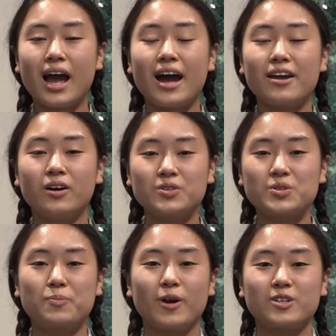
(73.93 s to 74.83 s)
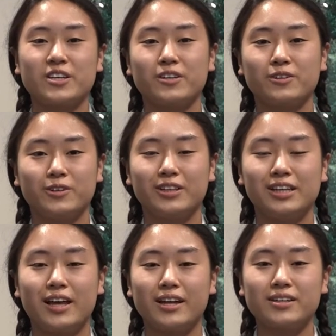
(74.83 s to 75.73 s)
I also particularly
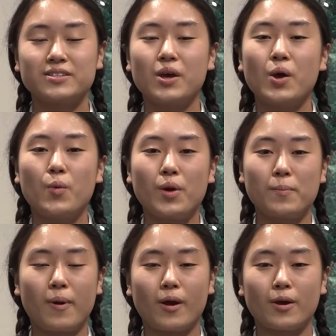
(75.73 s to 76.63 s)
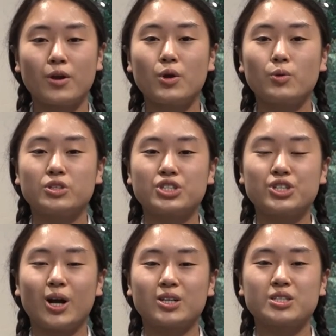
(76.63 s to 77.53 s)
liked one part which
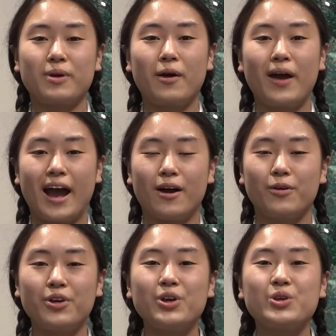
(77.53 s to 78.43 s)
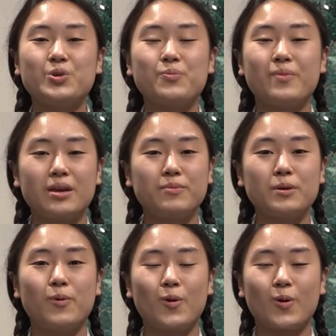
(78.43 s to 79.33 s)
talked about how you may be
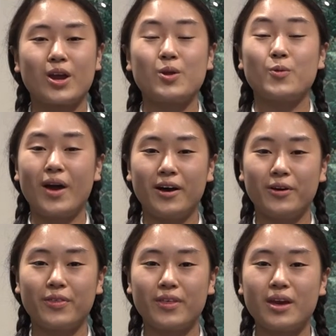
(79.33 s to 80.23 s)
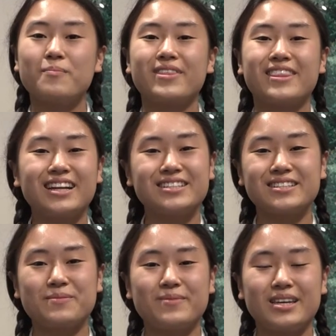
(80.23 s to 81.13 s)
poor in wealth, but that
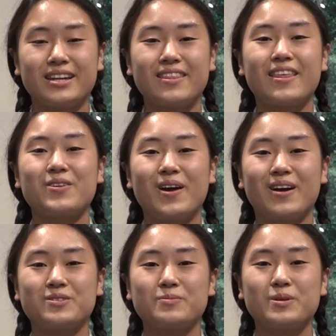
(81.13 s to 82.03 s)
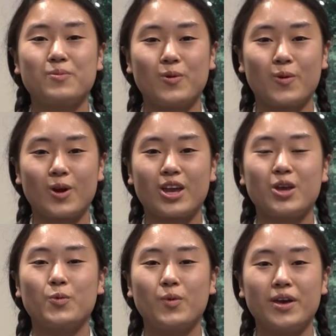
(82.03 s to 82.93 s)
doesn't mean that you have to be poor
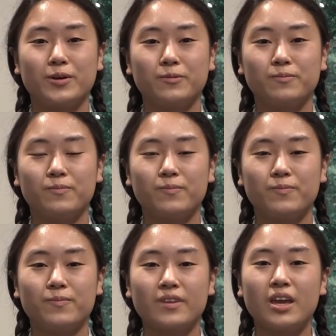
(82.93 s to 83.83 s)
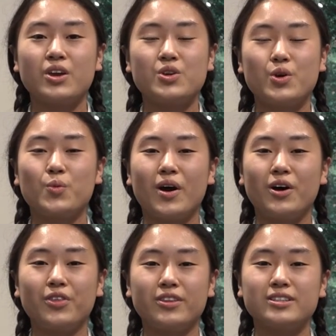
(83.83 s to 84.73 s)
in will. Your
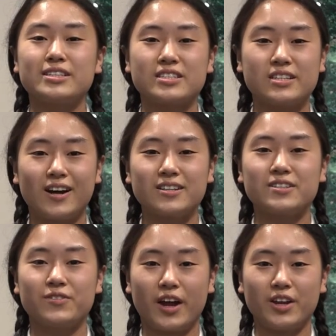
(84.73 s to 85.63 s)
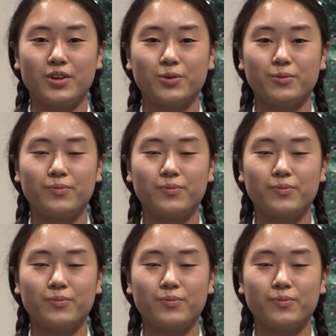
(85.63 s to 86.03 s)
wealth does not define you.